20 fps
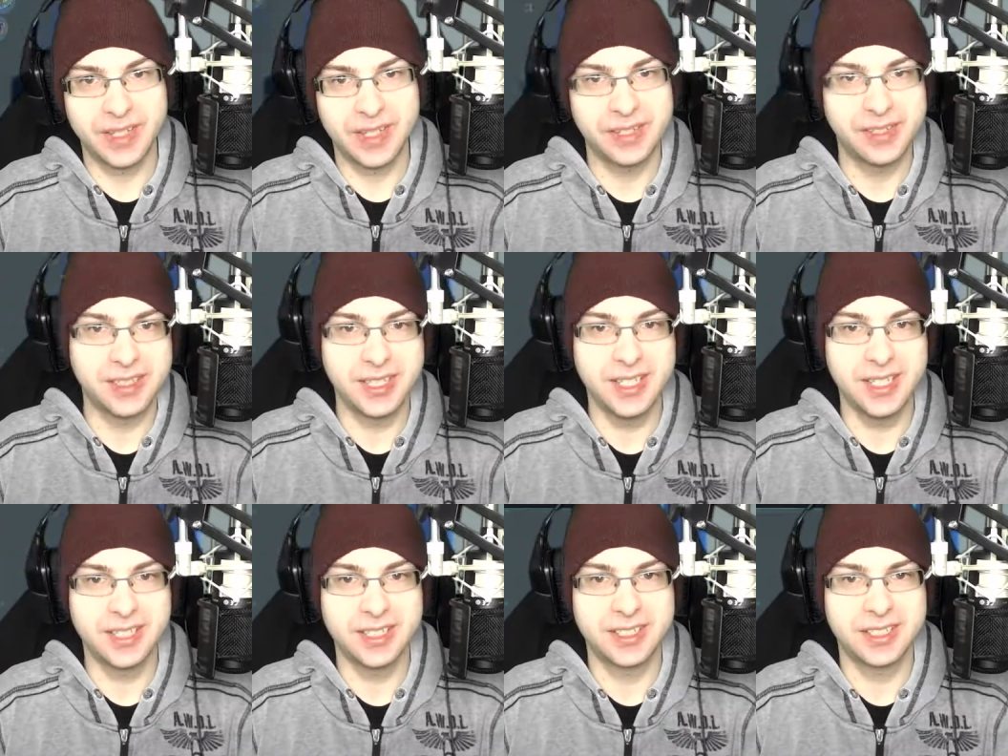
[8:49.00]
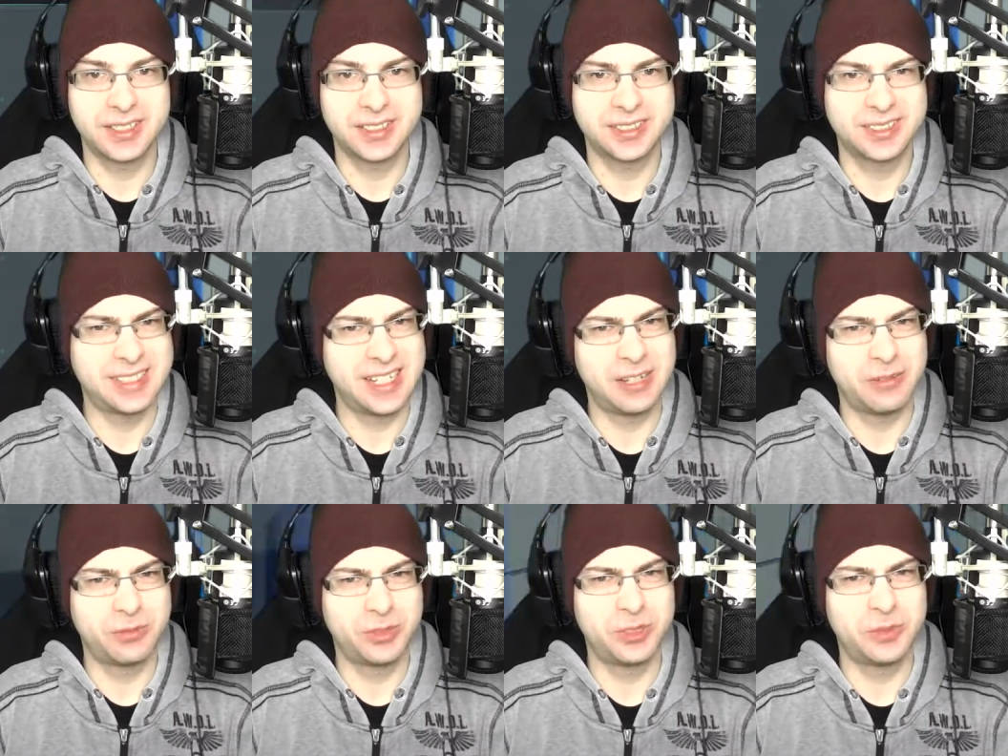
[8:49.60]
I think
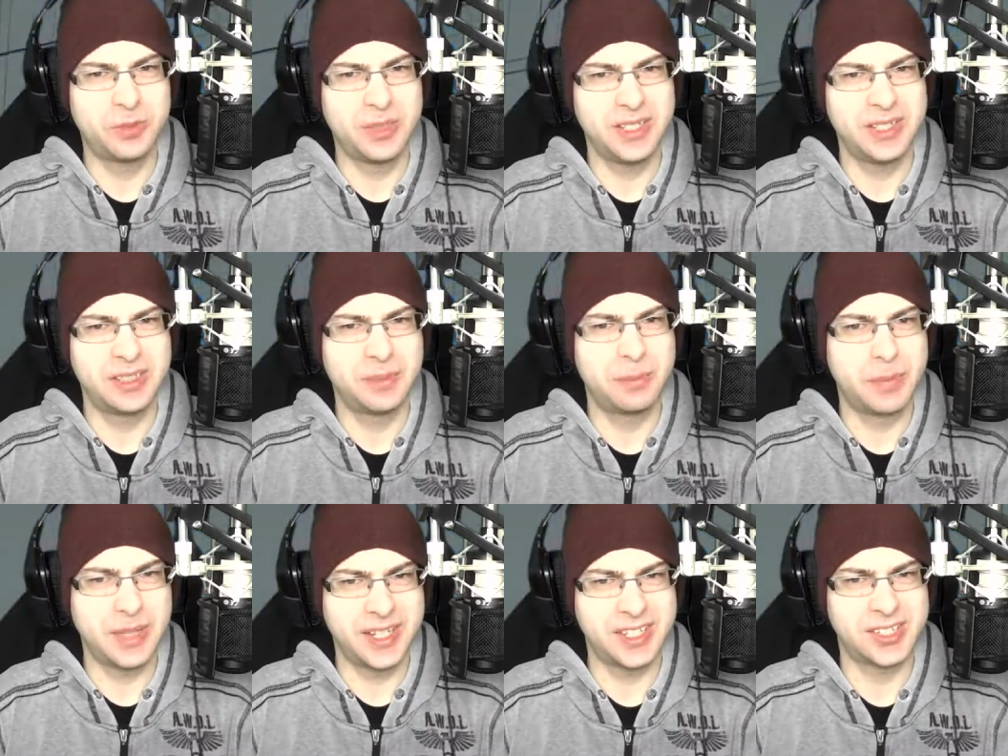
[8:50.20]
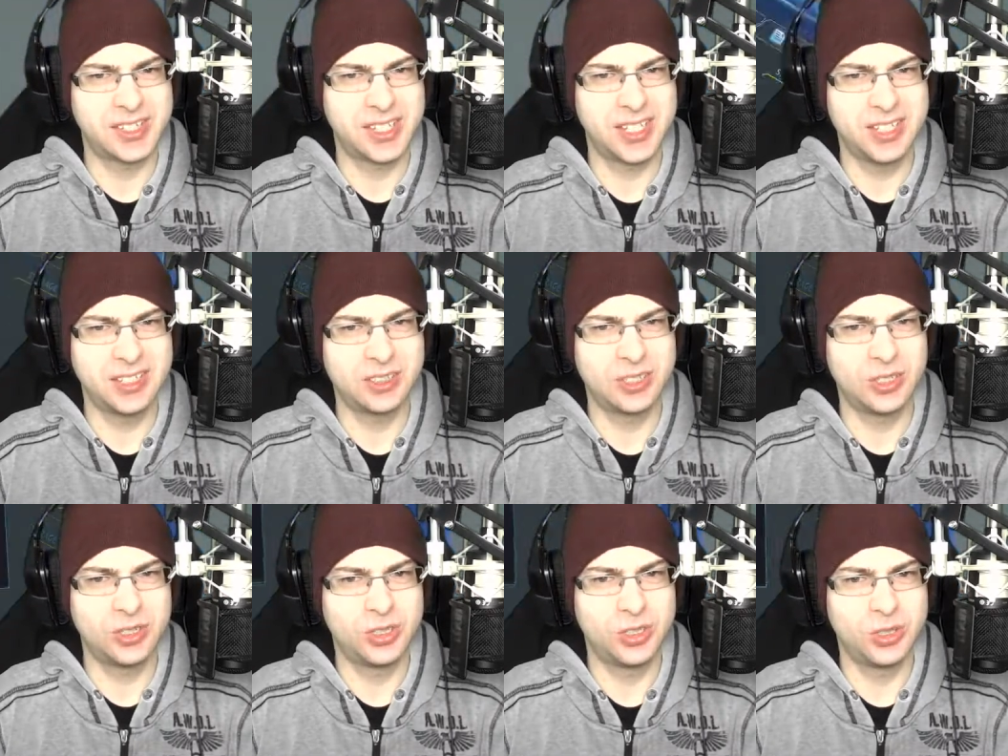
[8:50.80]
that would be the best thing
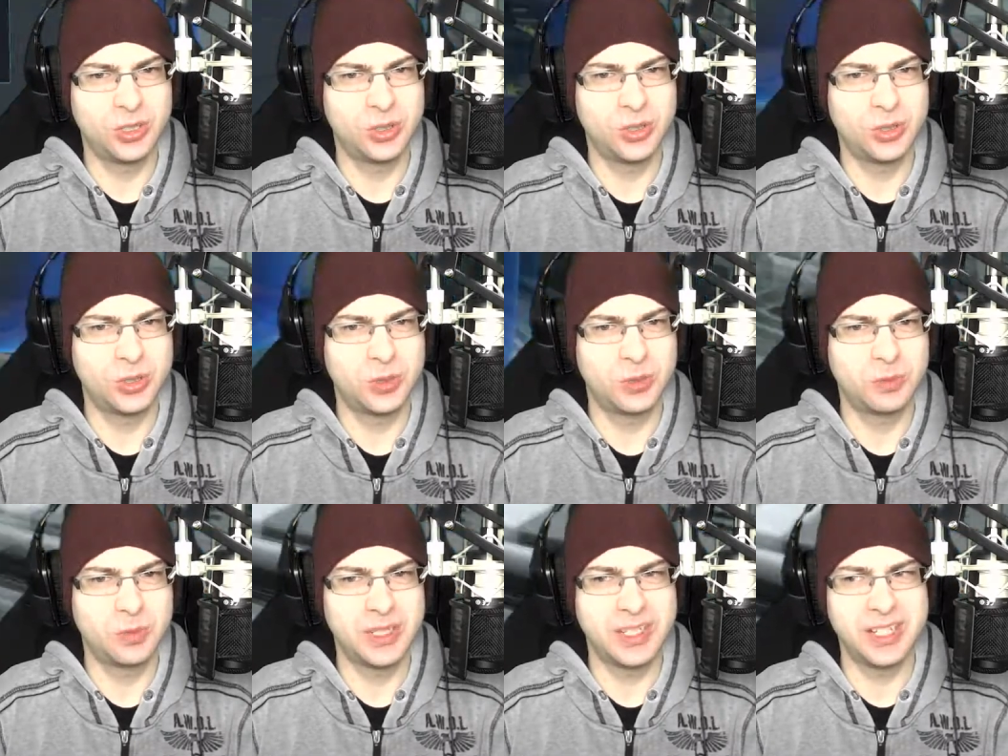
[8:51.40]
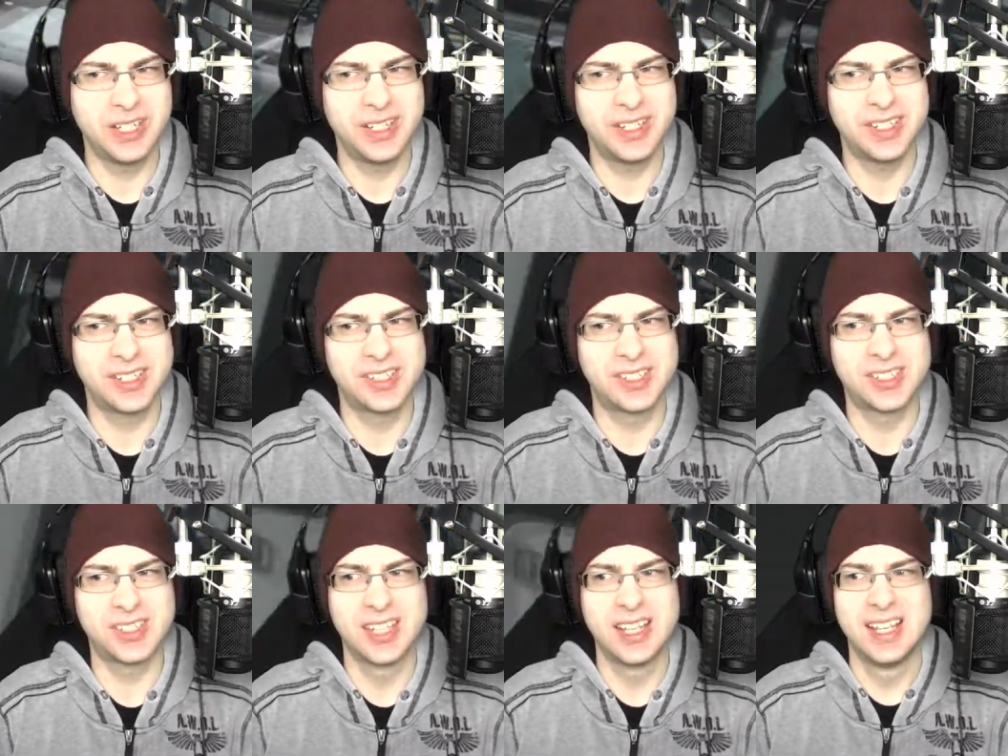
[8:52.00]
to do
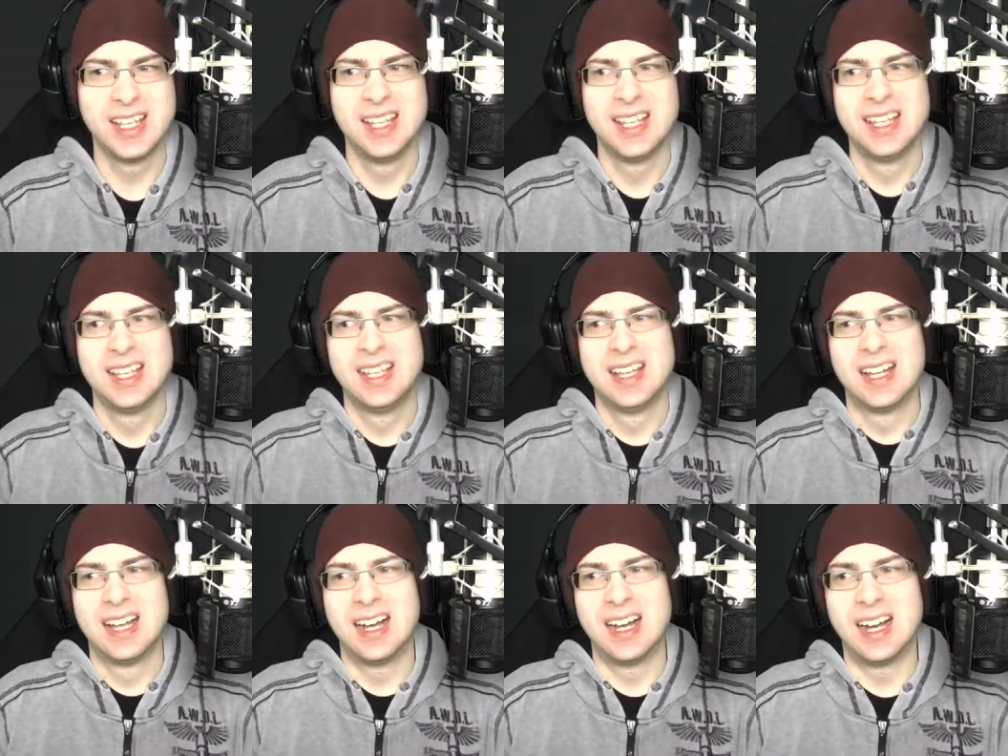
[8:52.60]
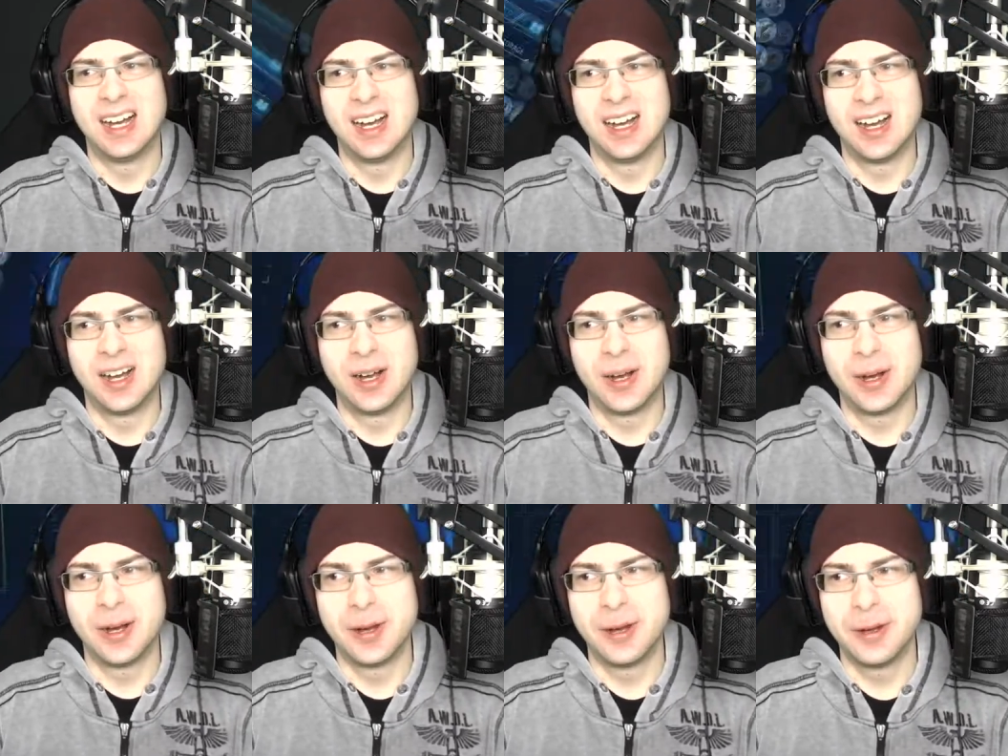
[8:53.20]
because
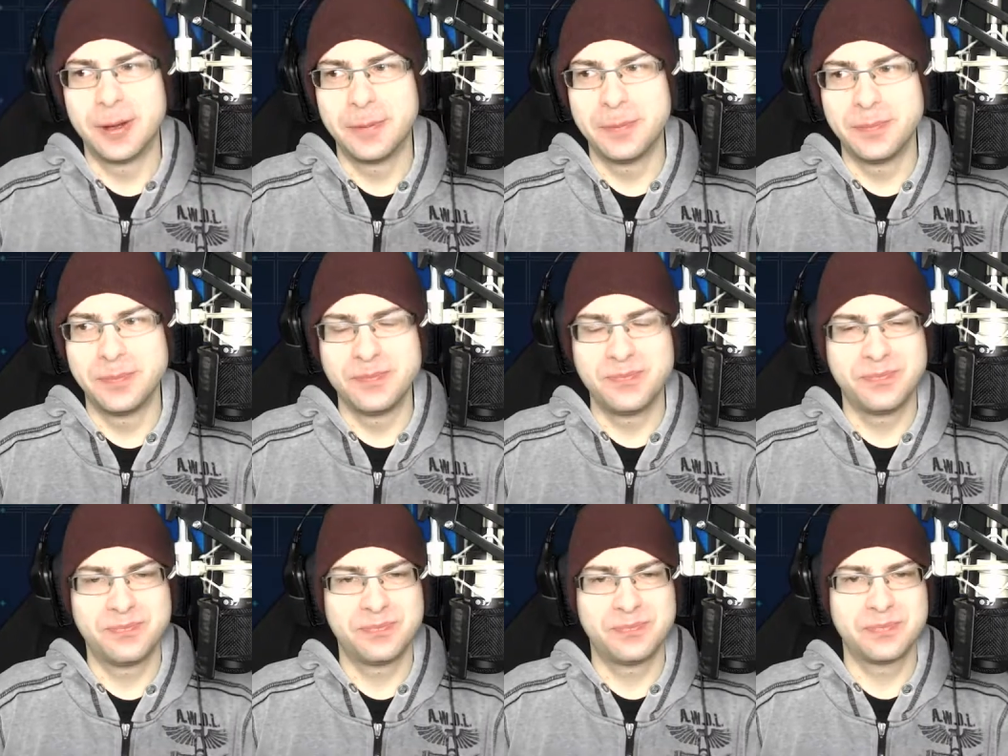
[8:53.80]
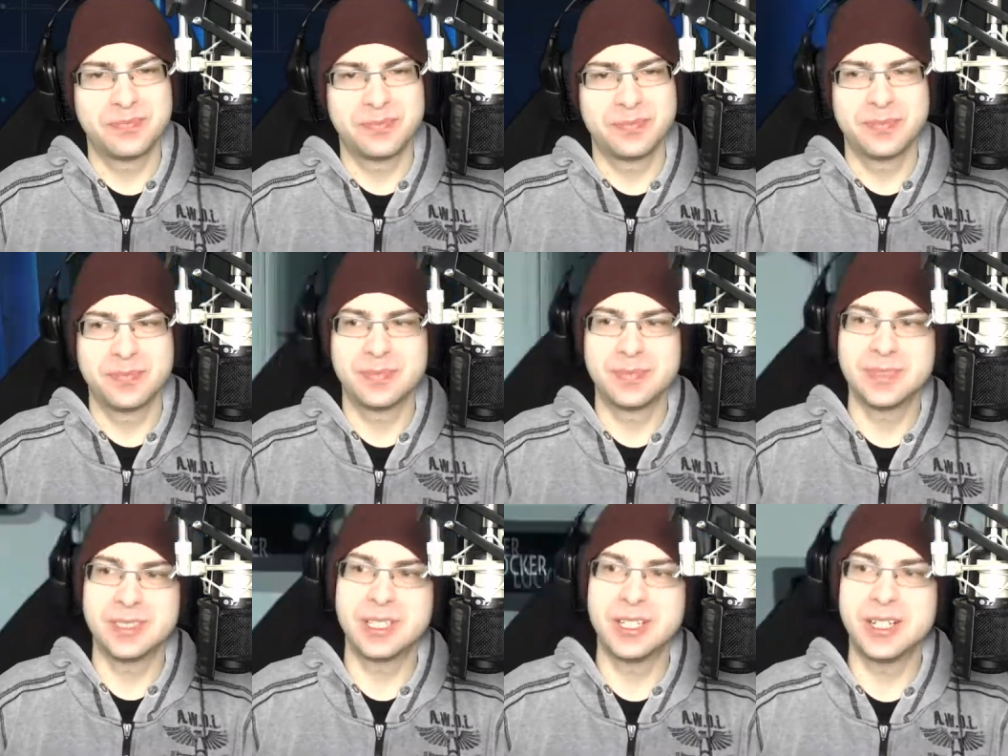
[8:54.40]
um,
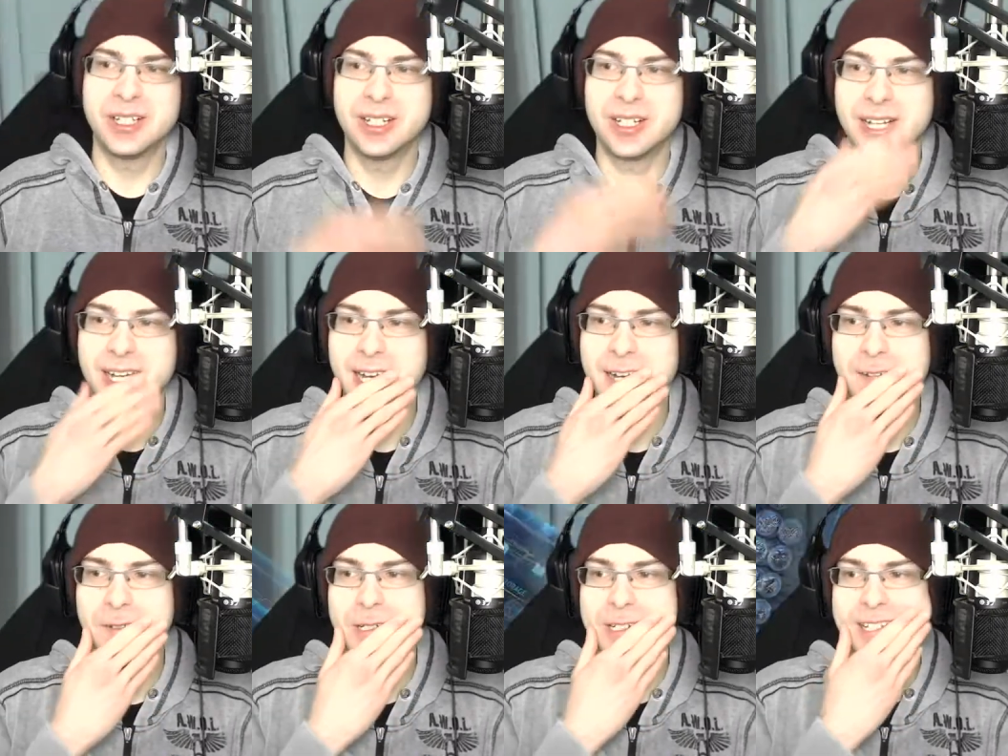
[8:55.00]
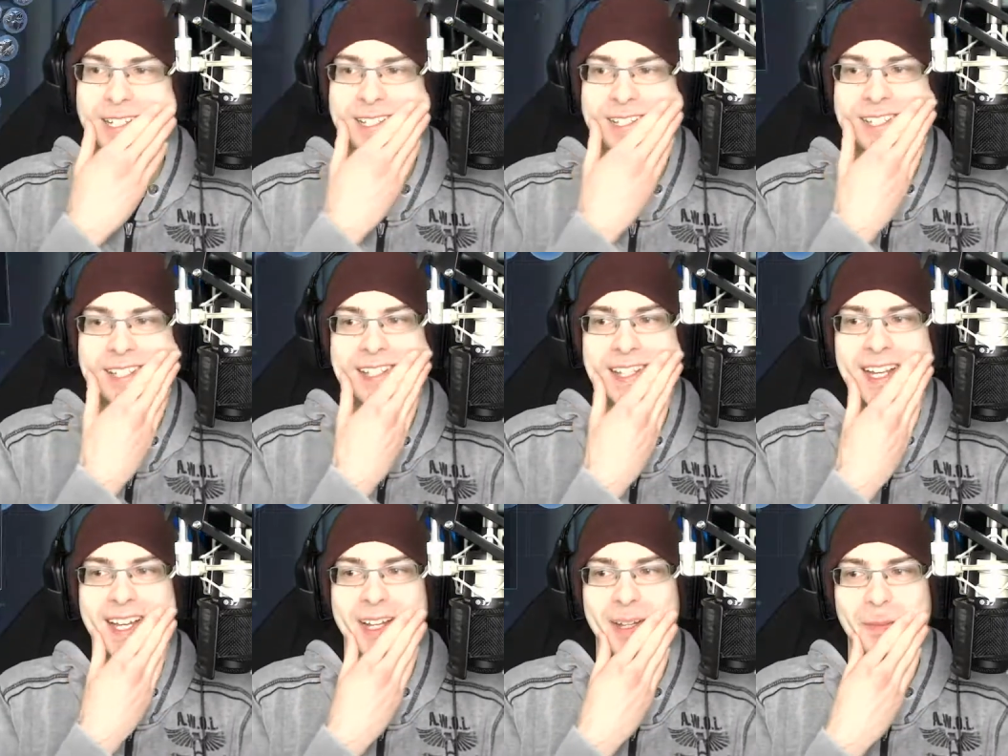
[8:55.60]
how would I say
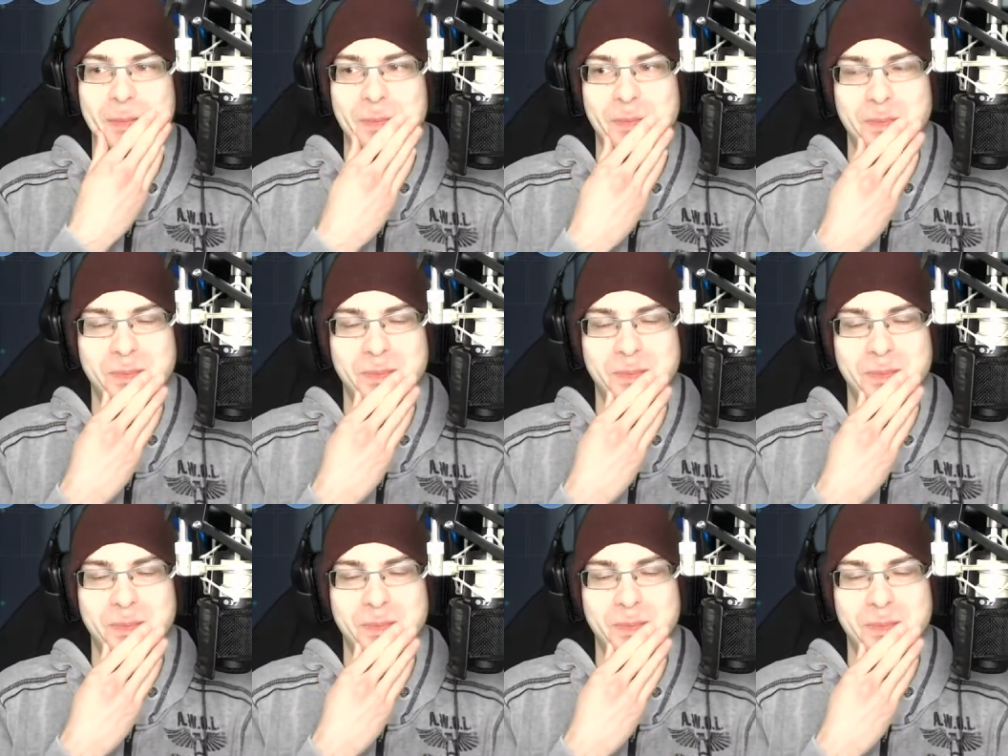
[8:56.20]
that?